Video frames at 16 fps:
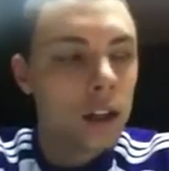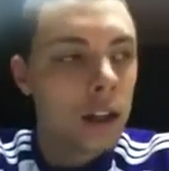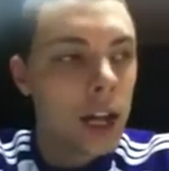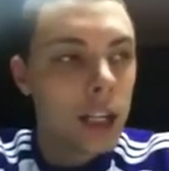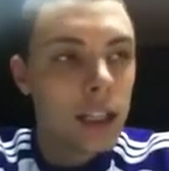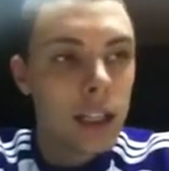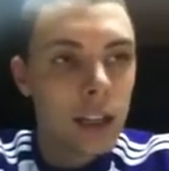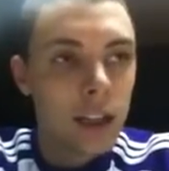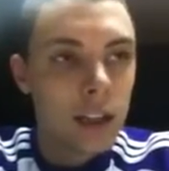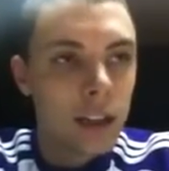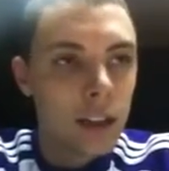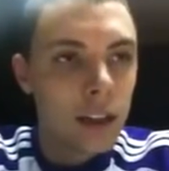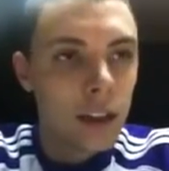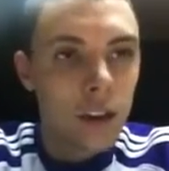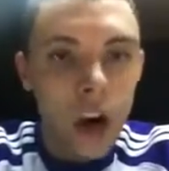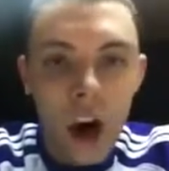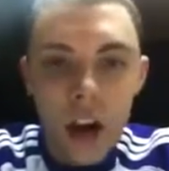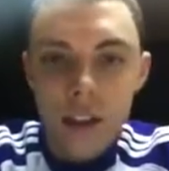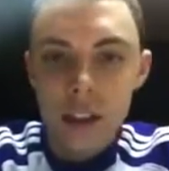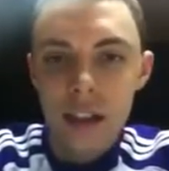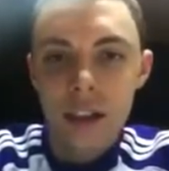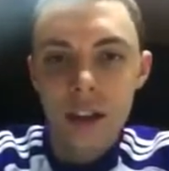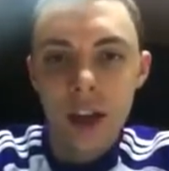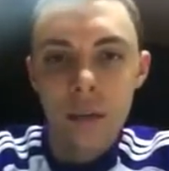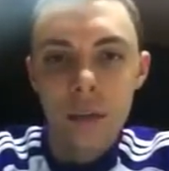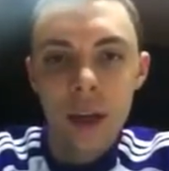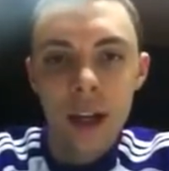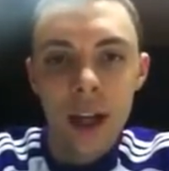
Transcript: like the dark's going to come at